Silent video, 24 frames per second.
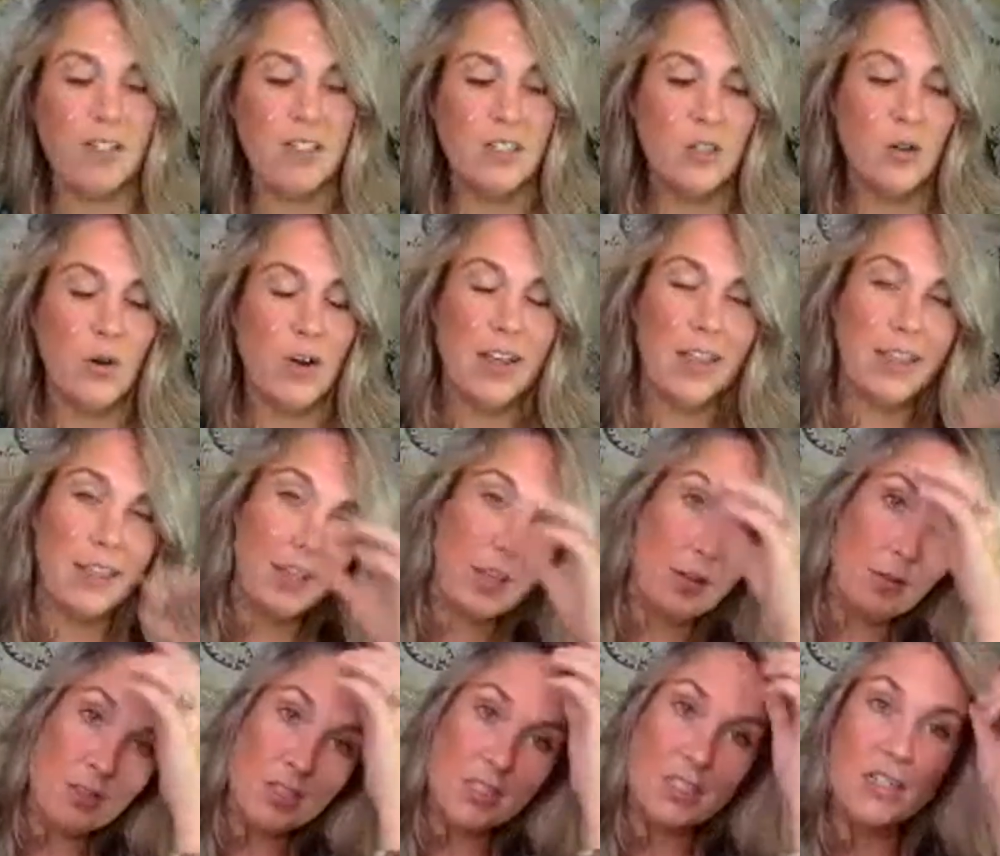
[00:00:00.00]
So I
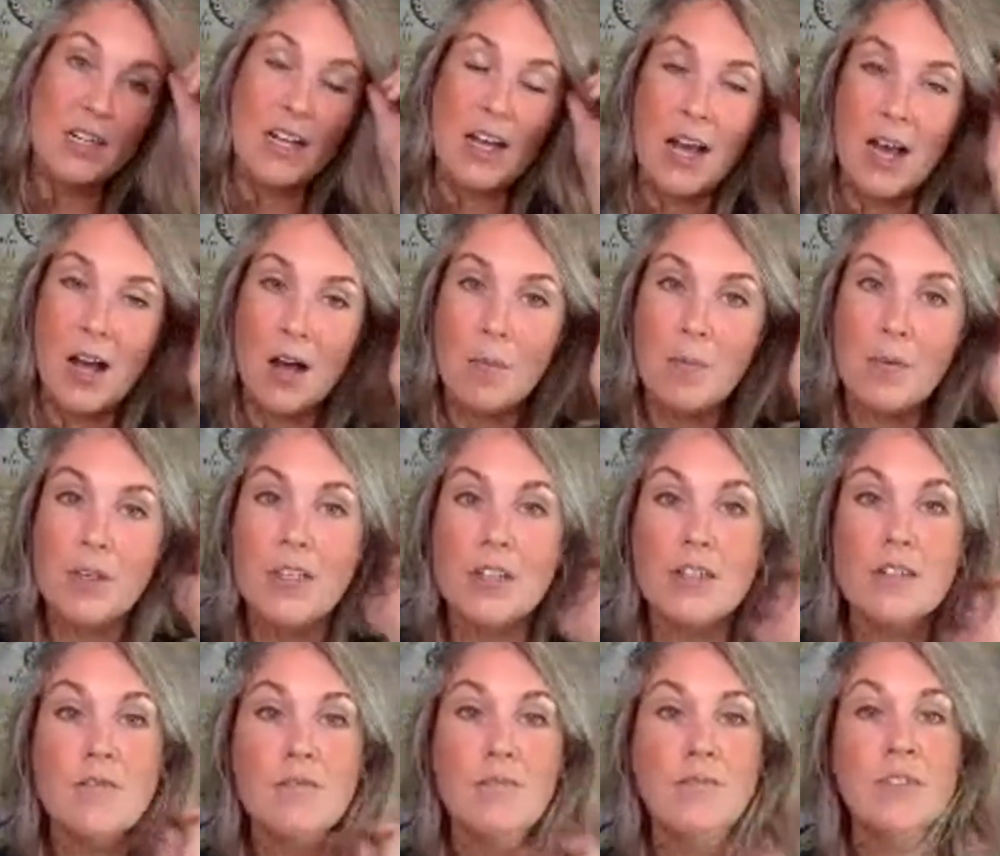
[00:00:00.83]
think what's going to
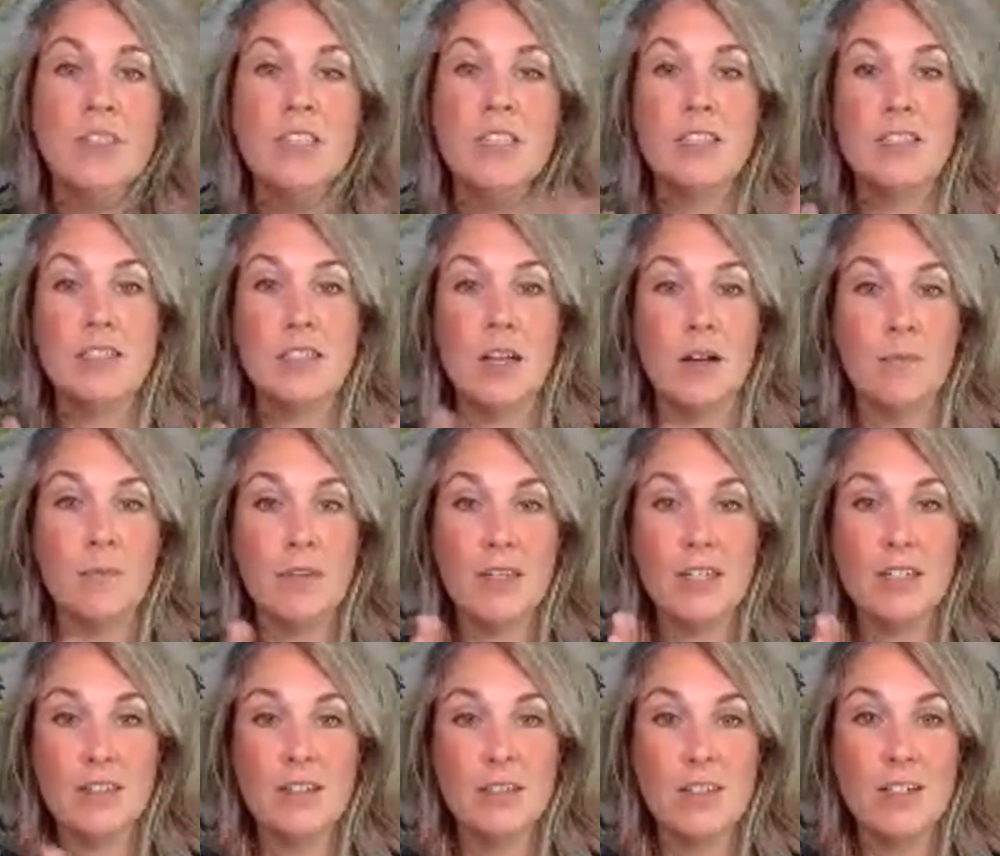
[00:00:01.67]
happen,
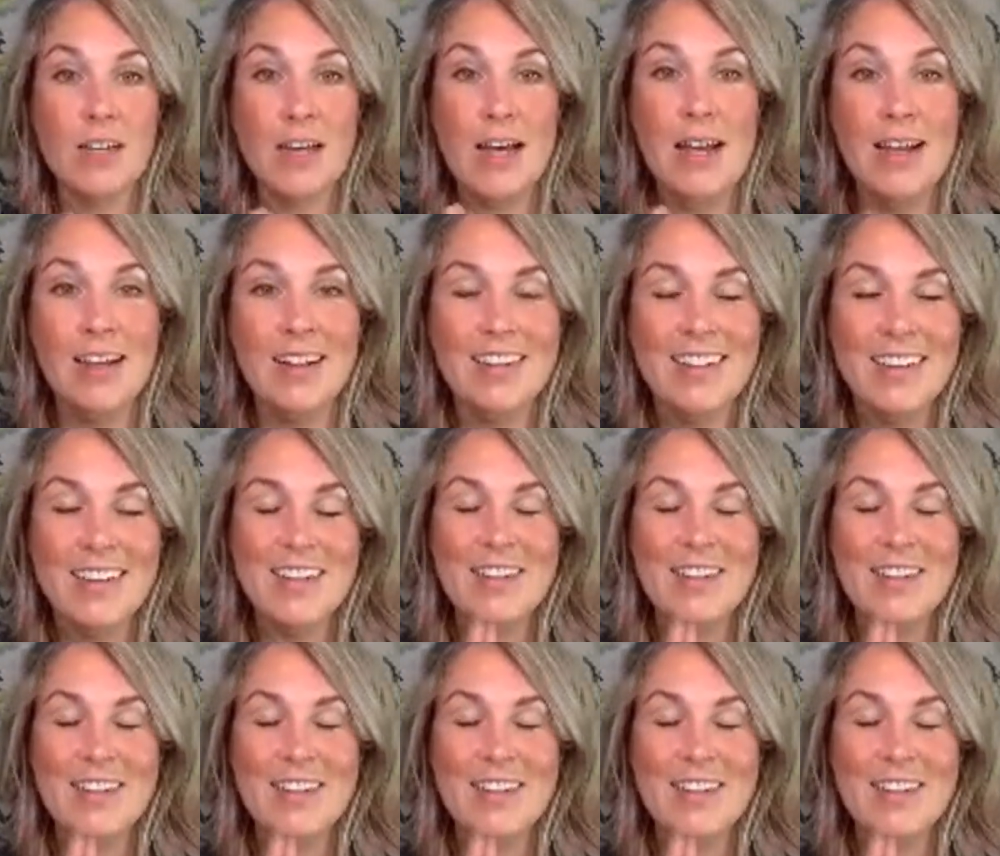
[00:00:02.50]
something's going to